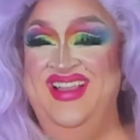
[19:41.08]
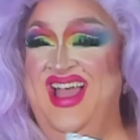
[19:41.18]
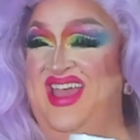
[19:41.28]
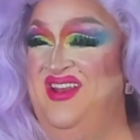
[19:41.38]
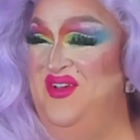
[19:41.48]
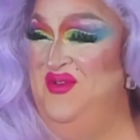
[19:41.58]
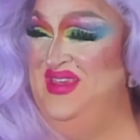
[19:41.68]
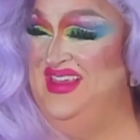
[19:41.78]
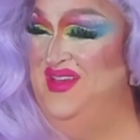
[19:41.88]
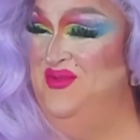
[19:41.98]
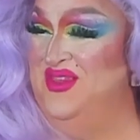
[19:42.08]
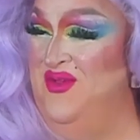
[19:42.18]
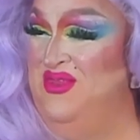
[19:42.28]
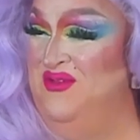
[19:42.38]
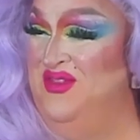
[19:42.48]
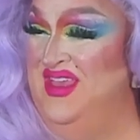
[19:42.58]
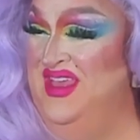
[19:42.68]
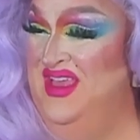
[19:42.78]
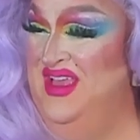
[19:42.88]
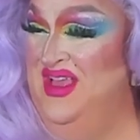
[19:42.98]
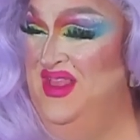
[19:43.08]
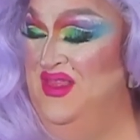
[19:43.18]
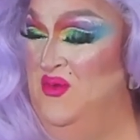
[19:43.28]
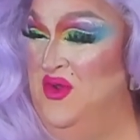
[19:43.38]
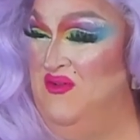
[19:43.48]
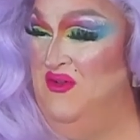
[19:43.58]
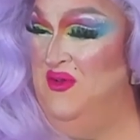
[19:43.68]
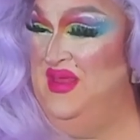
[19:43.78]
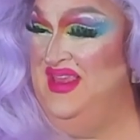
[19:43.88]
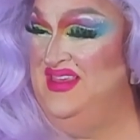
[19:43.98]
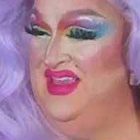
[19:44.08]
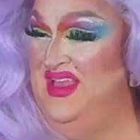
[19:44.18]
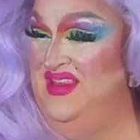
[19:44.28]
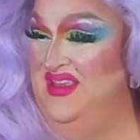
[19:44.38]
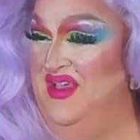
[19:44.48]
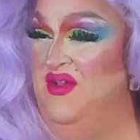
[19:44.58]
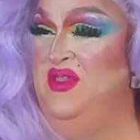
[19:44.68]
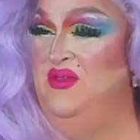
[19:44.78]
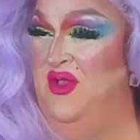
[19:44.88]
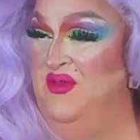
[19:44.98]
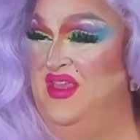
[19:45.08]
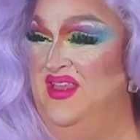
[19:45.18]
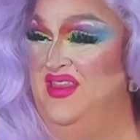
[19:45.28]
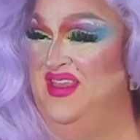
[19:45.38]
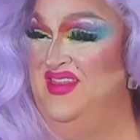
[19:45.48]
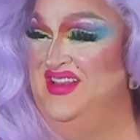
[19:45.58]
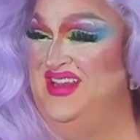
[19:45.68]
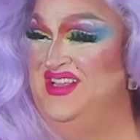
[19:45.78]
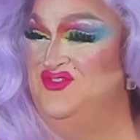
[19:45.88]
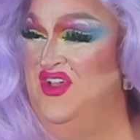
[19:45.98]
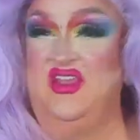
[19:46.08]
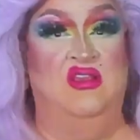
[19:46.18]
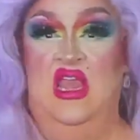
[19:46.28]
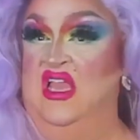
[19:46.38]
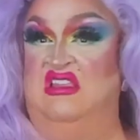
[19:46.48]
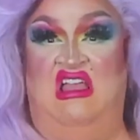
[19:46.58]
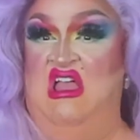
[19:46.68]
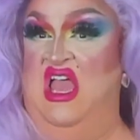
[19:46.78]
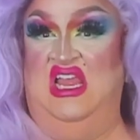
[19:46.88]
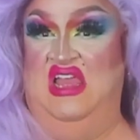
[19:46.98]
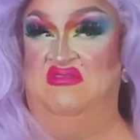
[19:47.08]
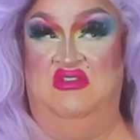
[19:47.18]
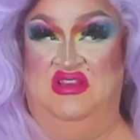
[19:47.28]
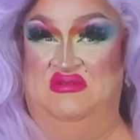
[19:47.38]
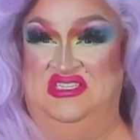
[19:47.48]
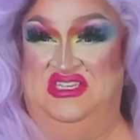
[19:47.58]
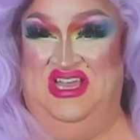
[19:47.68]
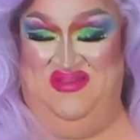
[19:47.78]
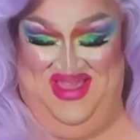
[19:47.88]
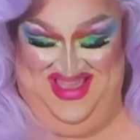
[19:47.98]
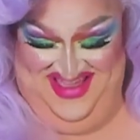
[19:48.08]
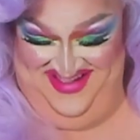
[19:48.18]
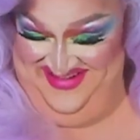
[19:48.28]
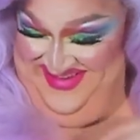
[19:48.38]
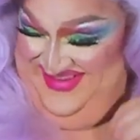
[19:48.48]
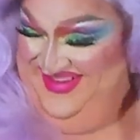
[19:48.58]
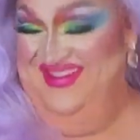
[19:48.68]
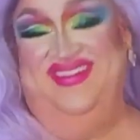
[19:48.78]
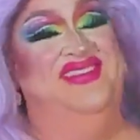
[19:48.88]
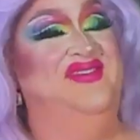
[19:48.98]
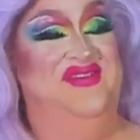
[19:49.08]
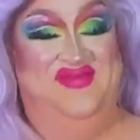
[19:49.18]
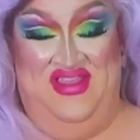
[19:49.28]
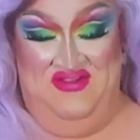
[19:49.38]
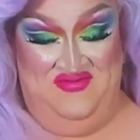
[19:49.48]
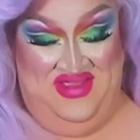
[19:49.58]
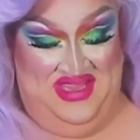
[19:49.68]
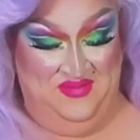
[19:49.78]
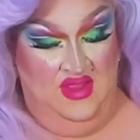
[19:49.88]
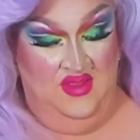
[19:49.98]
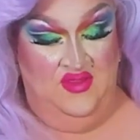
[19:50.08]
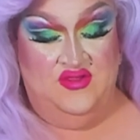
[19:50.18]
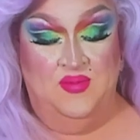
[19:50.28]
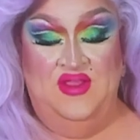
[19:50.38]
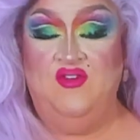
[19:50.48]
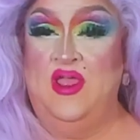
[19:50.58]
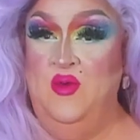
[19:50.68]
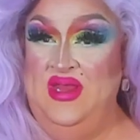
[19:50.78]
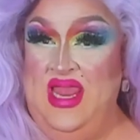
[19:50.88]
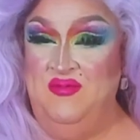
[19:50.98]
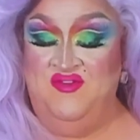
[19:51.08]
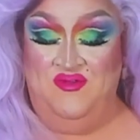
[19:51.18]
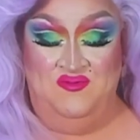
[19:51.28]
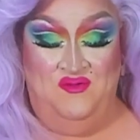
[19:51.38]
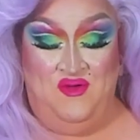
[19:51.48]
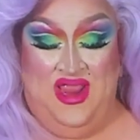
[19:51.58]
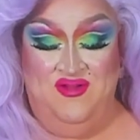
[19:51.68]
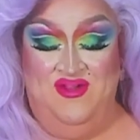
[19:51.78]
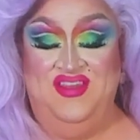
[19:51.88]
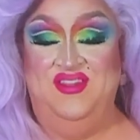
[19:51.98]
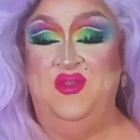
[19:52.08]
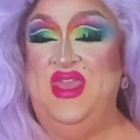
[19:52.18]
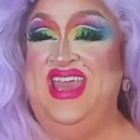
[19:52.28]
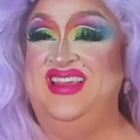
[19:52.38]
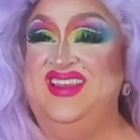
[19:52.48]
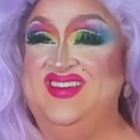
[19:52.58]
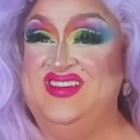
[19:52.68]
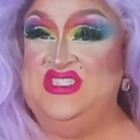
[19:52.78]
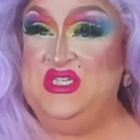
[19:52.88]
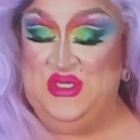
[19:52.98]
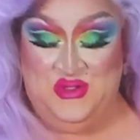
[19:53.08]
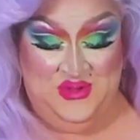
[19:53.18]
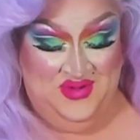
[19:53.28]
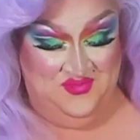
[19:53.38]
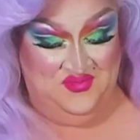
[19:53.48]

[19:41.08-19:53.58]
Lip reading: don't know who he said. He was going through the workroom and he said, oh, you know, the tit shrug. And they're like, no, I have no idea what you're talking about. Very funny. These are my drag queen names from Drag Race UK Season 2.